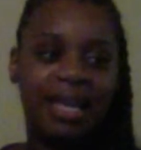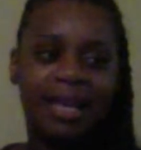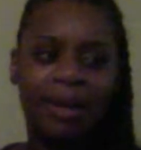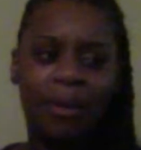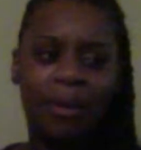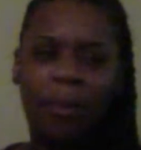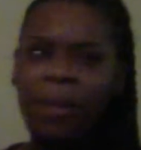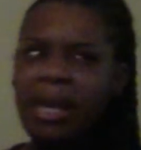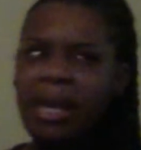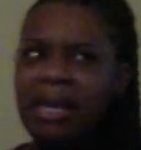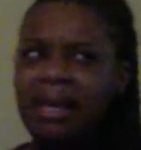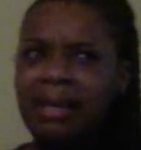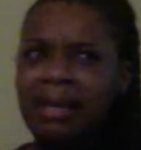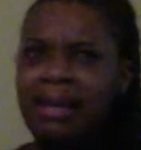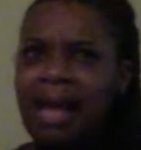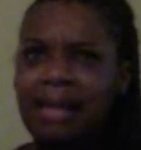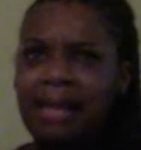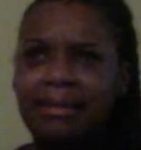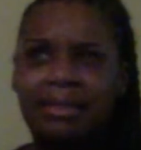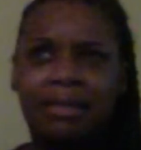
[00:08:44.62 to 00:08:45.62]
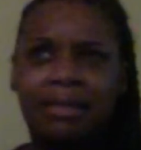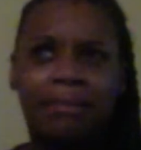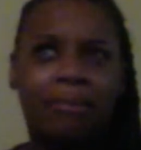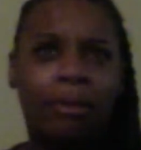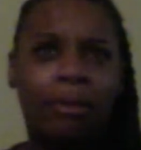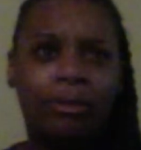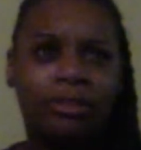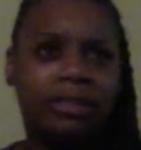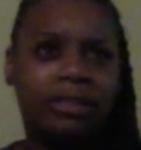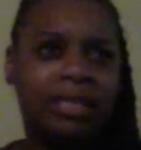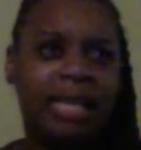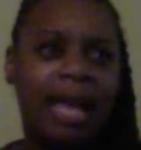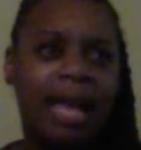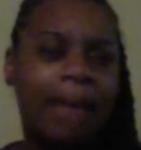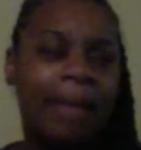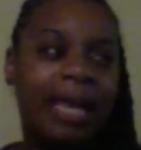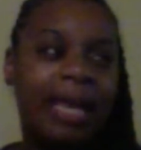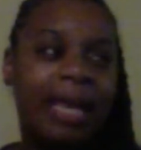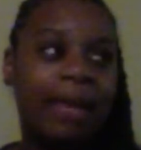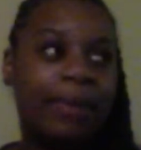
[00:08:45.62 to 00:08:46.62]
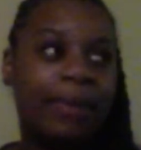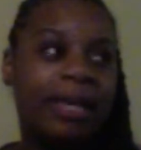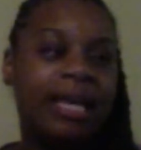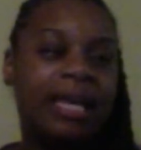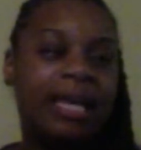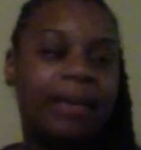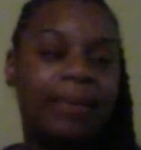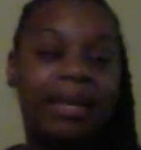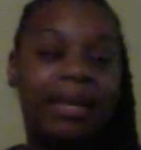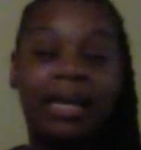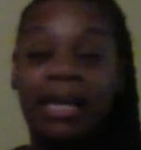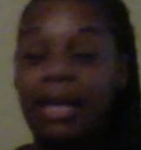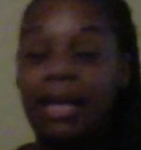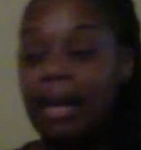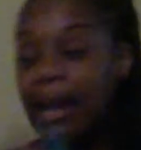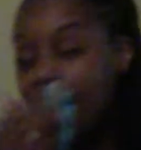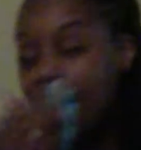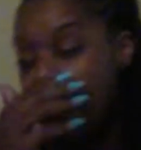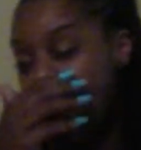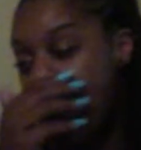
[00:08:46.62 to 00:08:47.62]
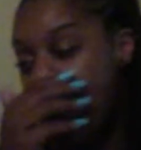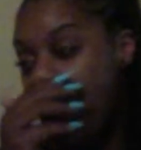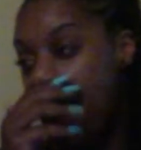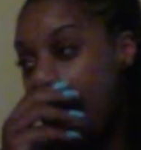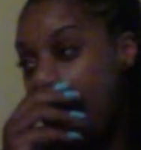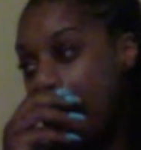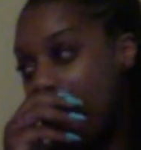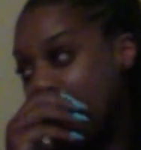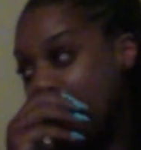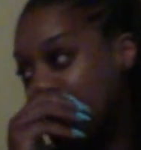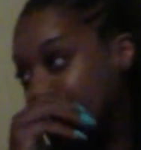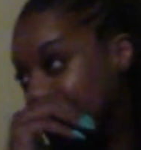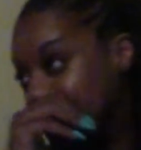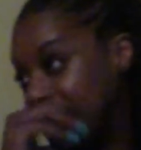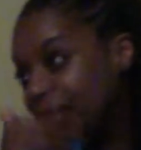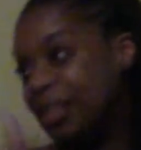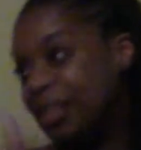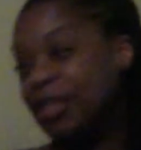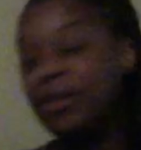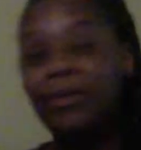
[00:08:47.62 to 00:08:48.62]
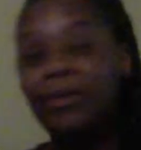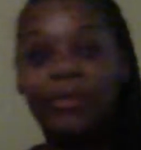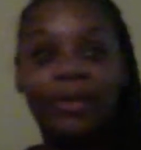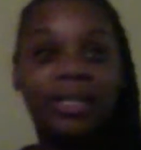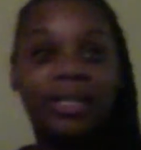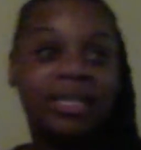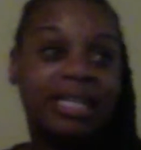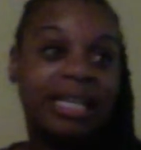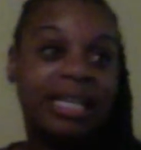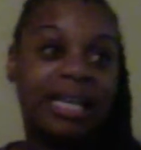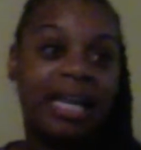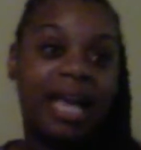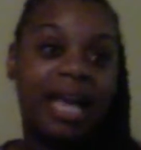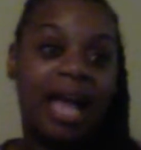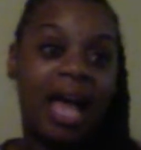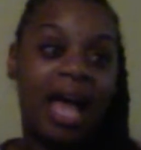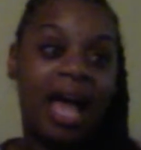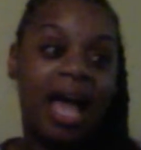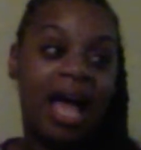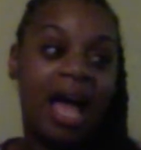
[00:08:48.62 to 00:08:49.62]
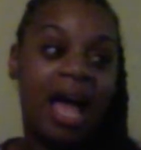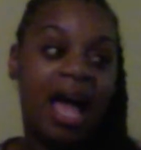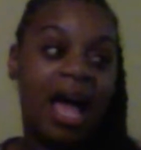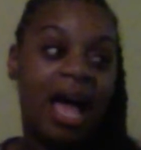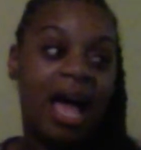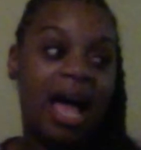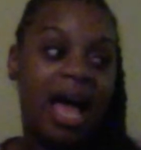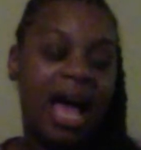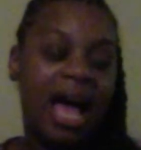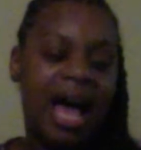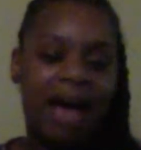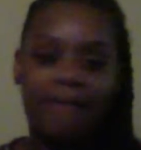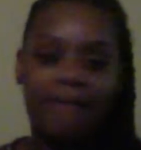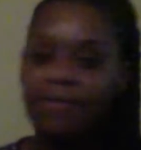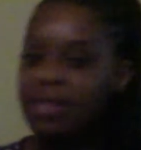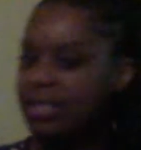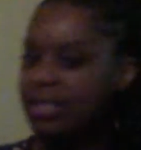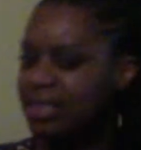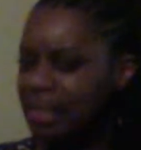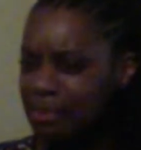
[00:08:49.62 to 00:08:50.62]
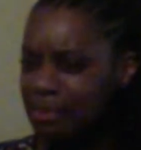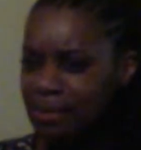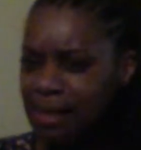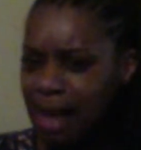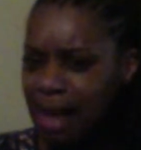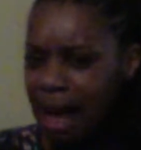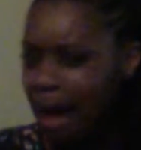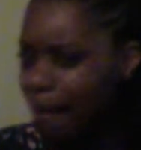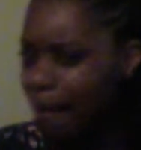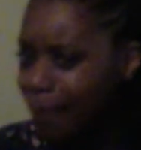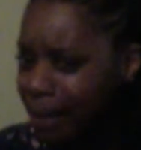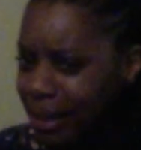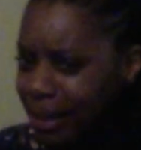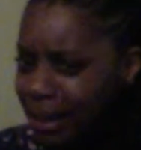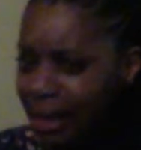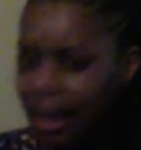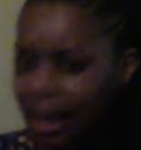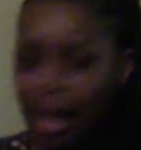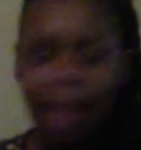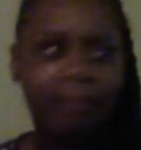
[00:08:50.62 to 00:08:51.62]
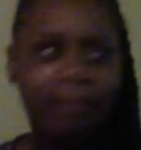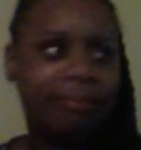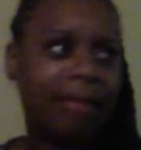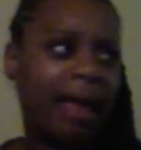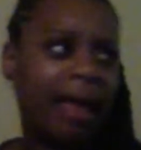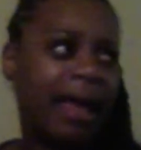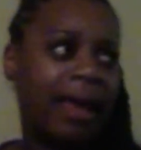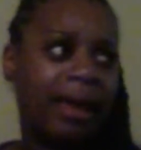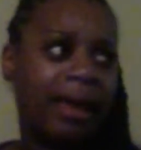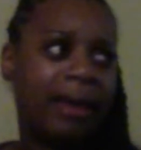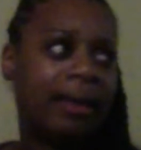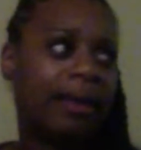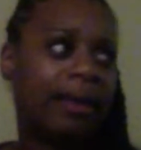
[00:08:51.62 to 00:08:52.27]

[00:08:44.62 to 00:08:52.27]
we connected emotionally. I mean, we literally have the same comedy, like